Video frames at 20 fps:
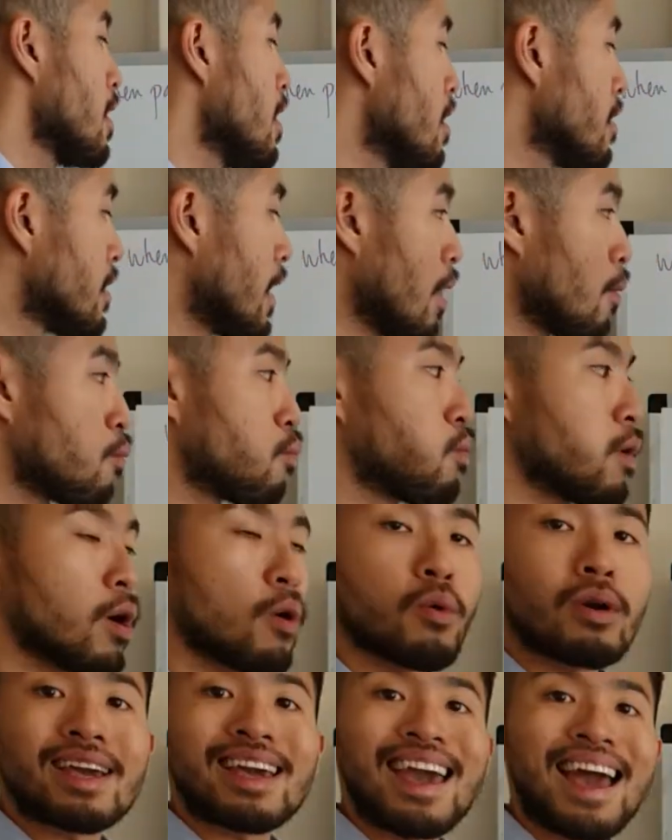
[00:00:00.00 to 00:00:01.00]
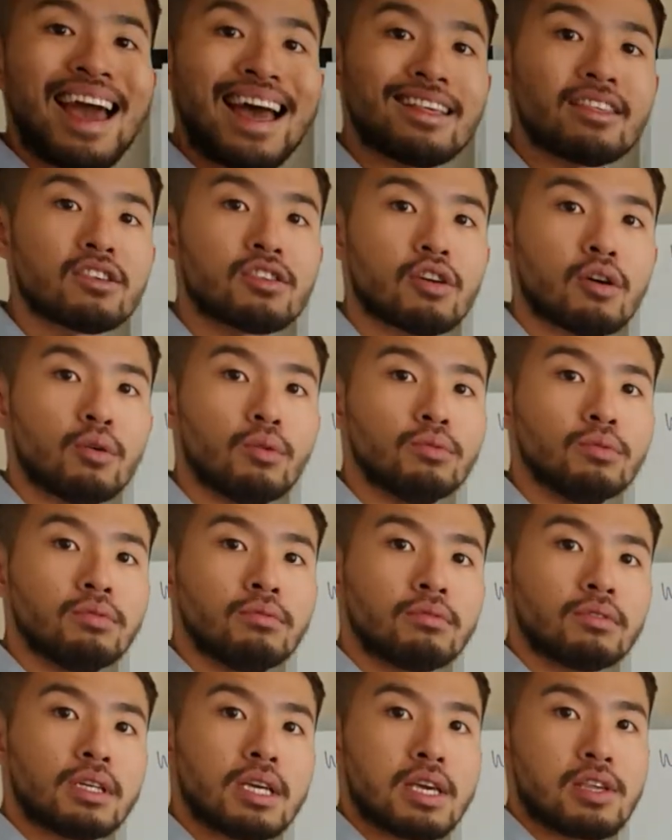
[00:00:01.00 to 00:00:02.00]
they will cancel
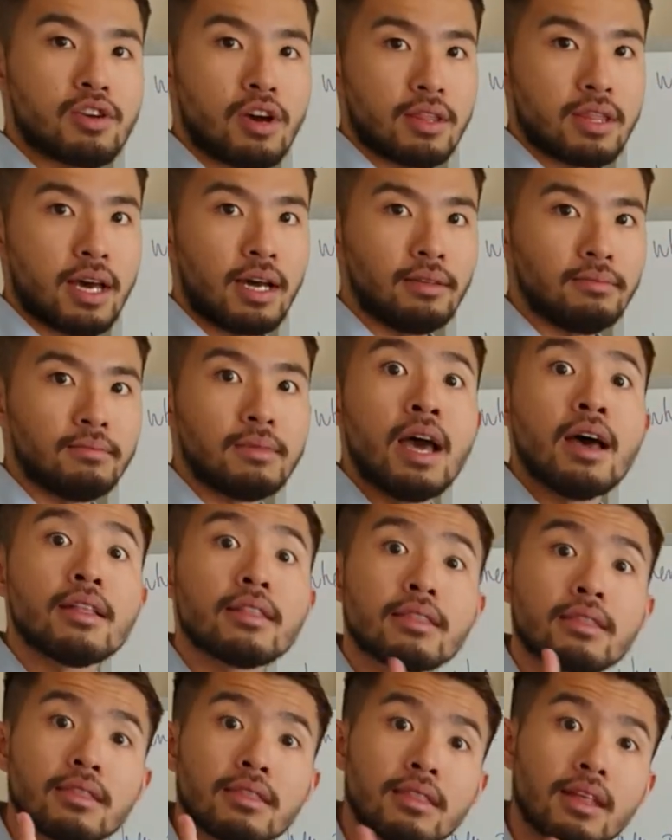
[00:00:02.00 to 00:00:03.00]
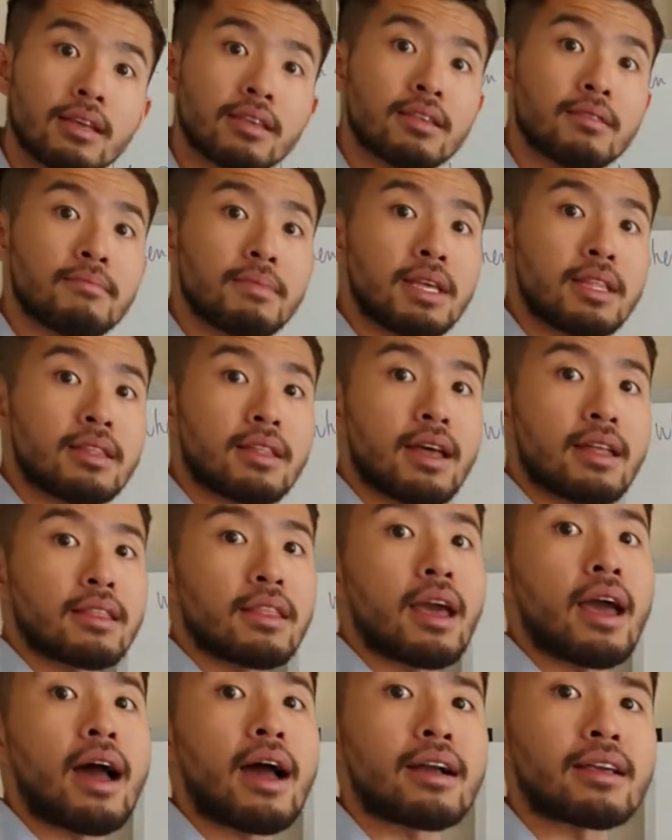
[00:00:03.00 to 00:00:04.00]
each other. Doesn't mean that they
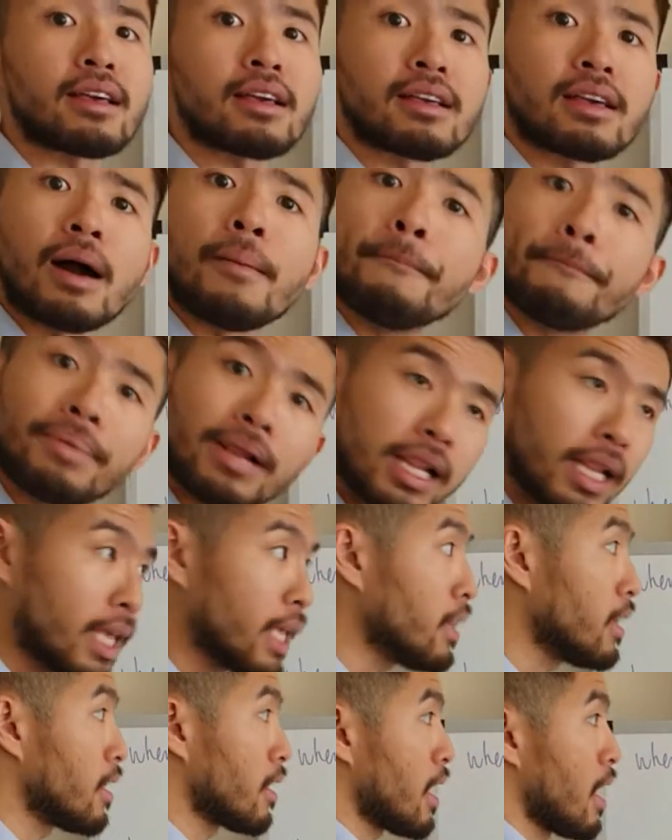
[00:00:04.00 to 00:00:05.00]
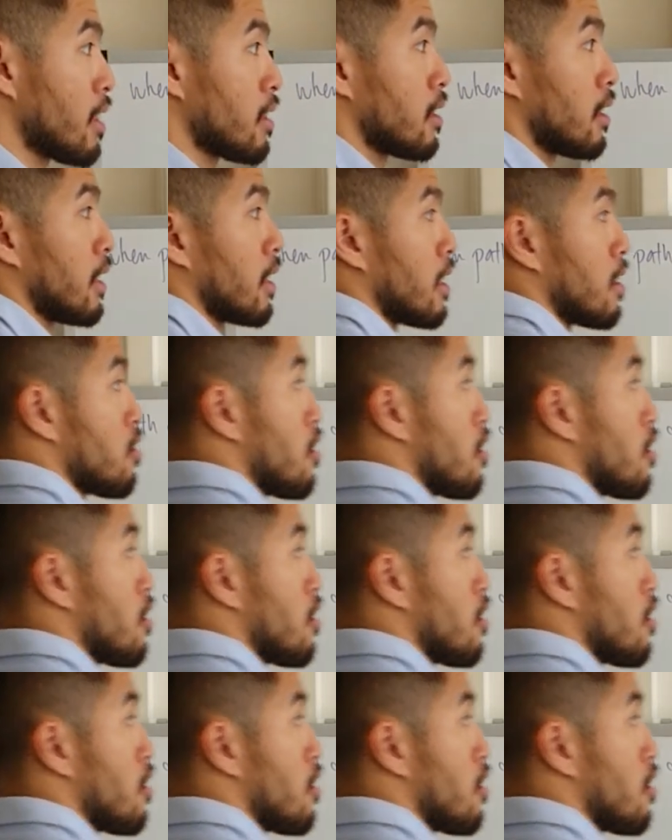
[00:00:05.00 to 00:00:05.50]
are completely cancelling each